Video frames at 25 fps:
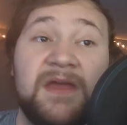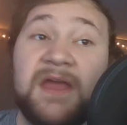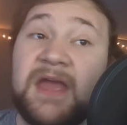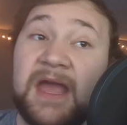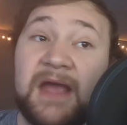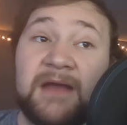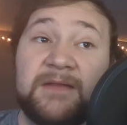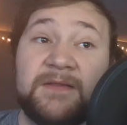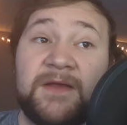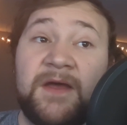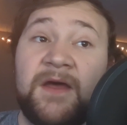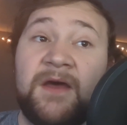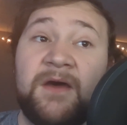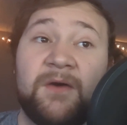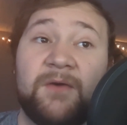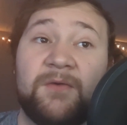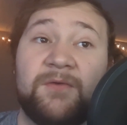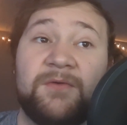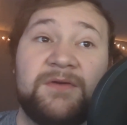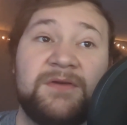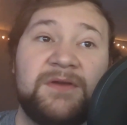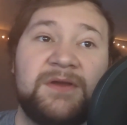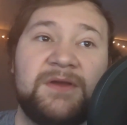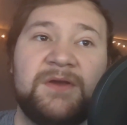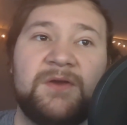
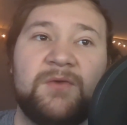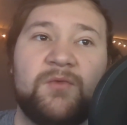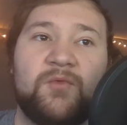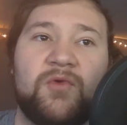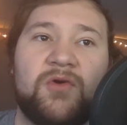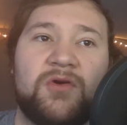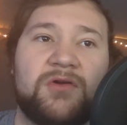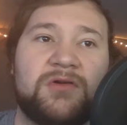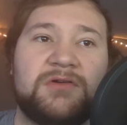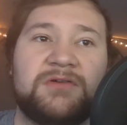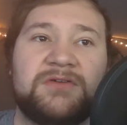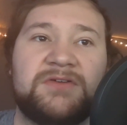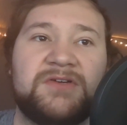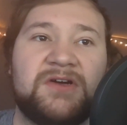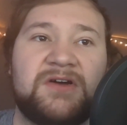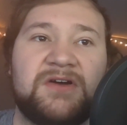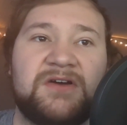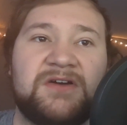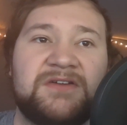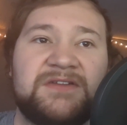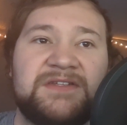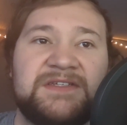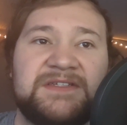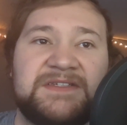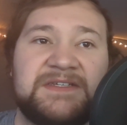"Hello," Worrell
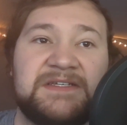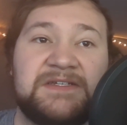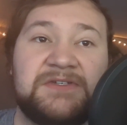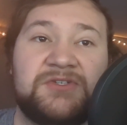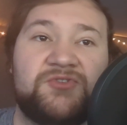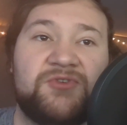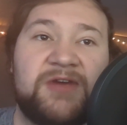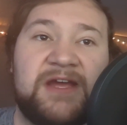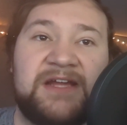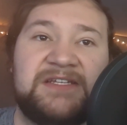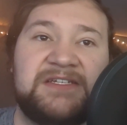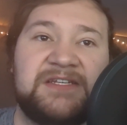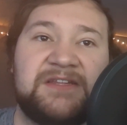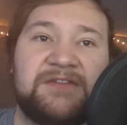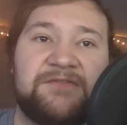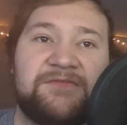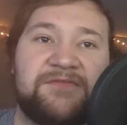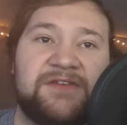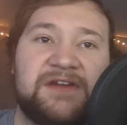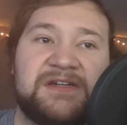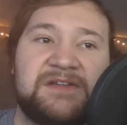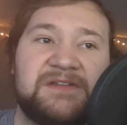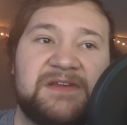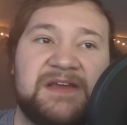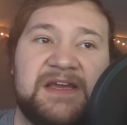called as he trekked to the
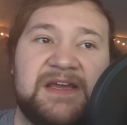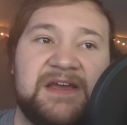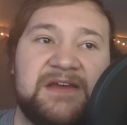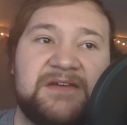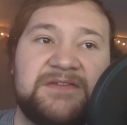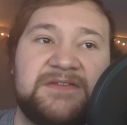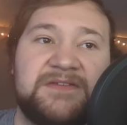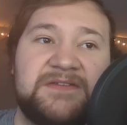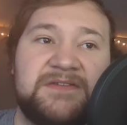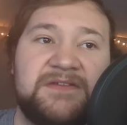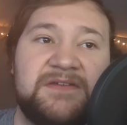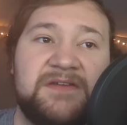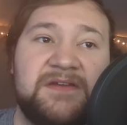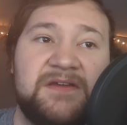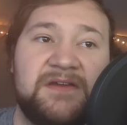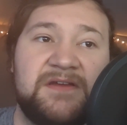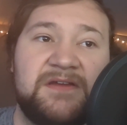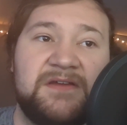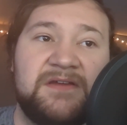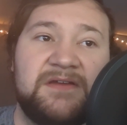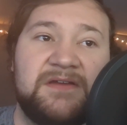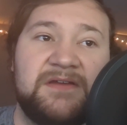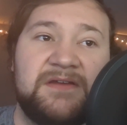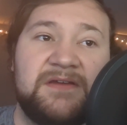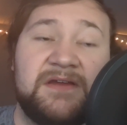front of the house.
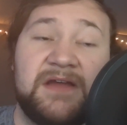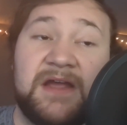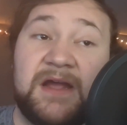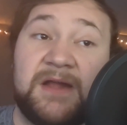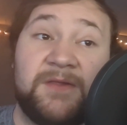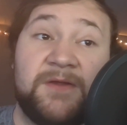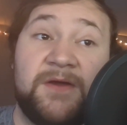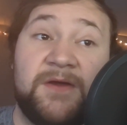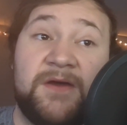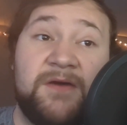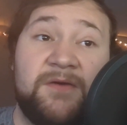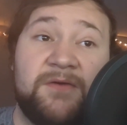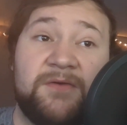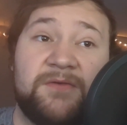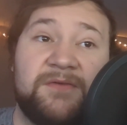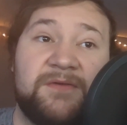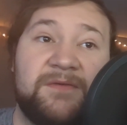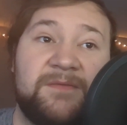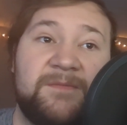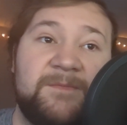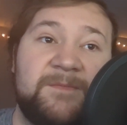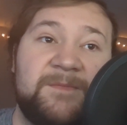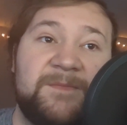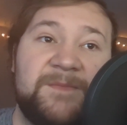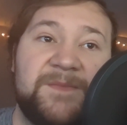"Hello,"
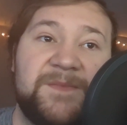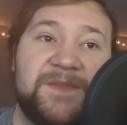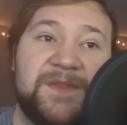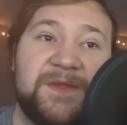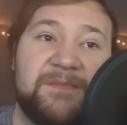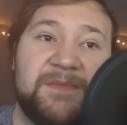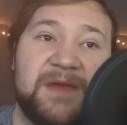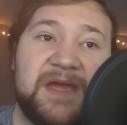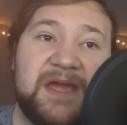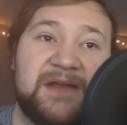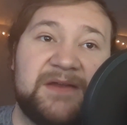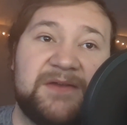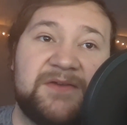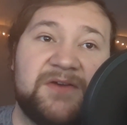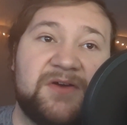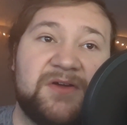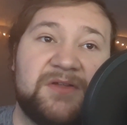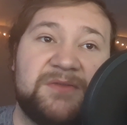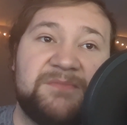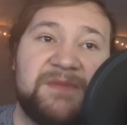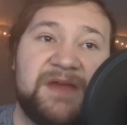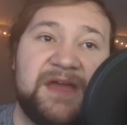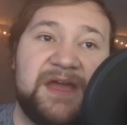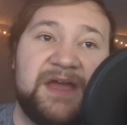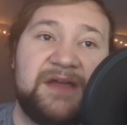the man
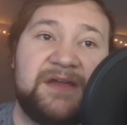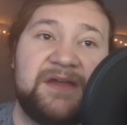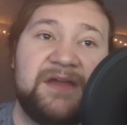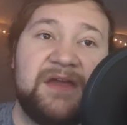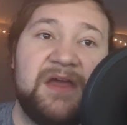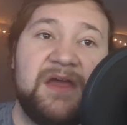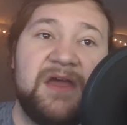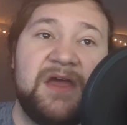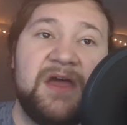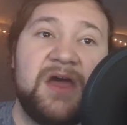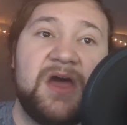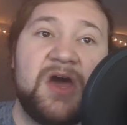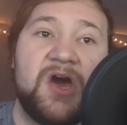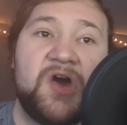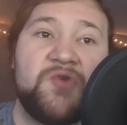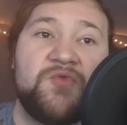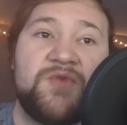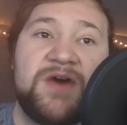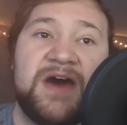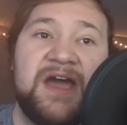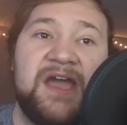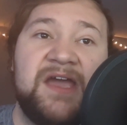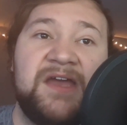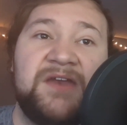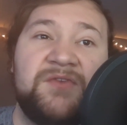called back. a
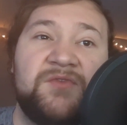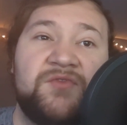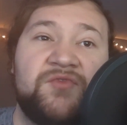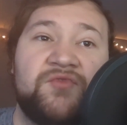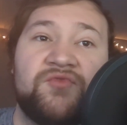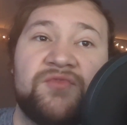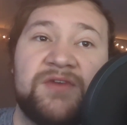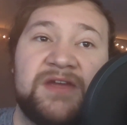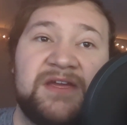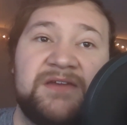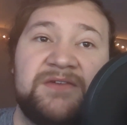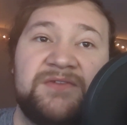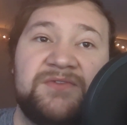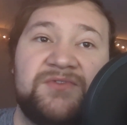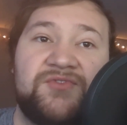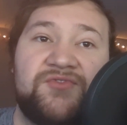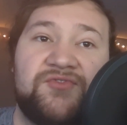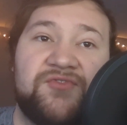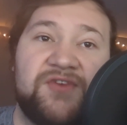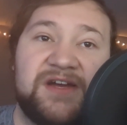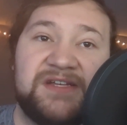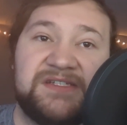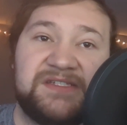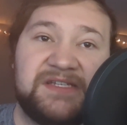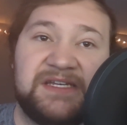wide grin
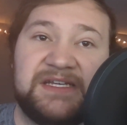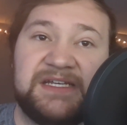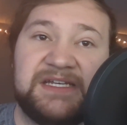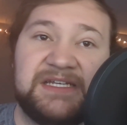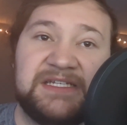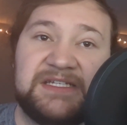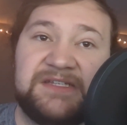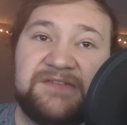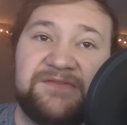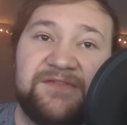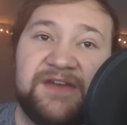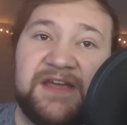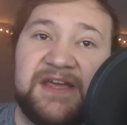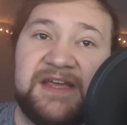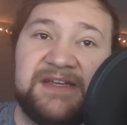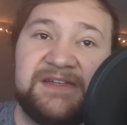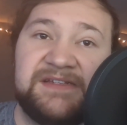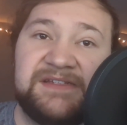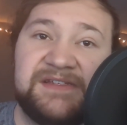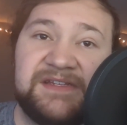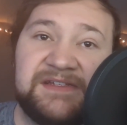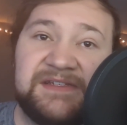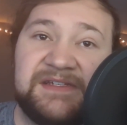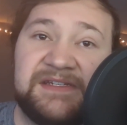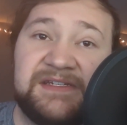crossing his
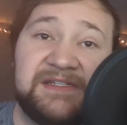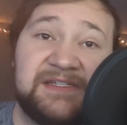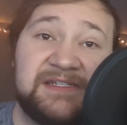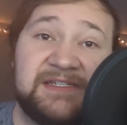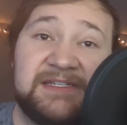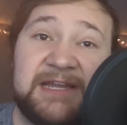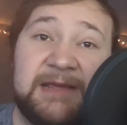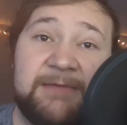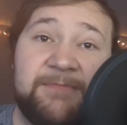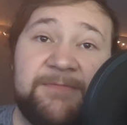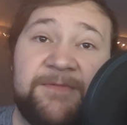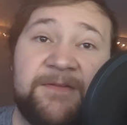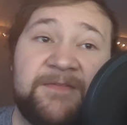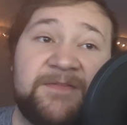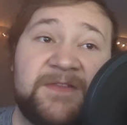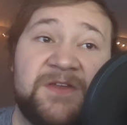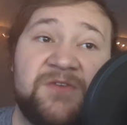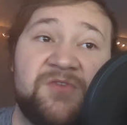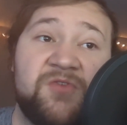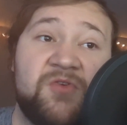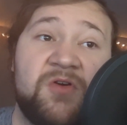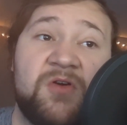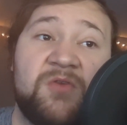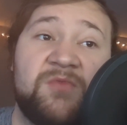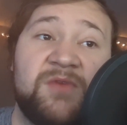face as he stepped from the
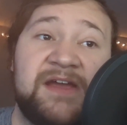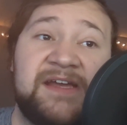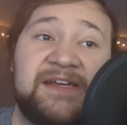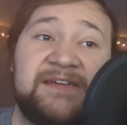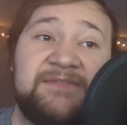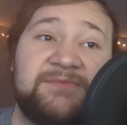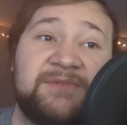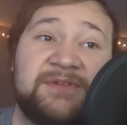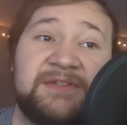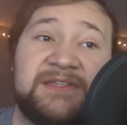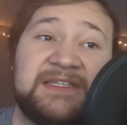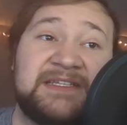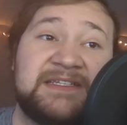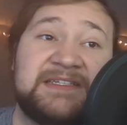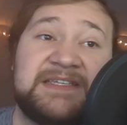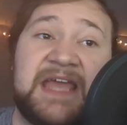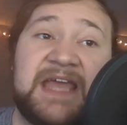doorway with his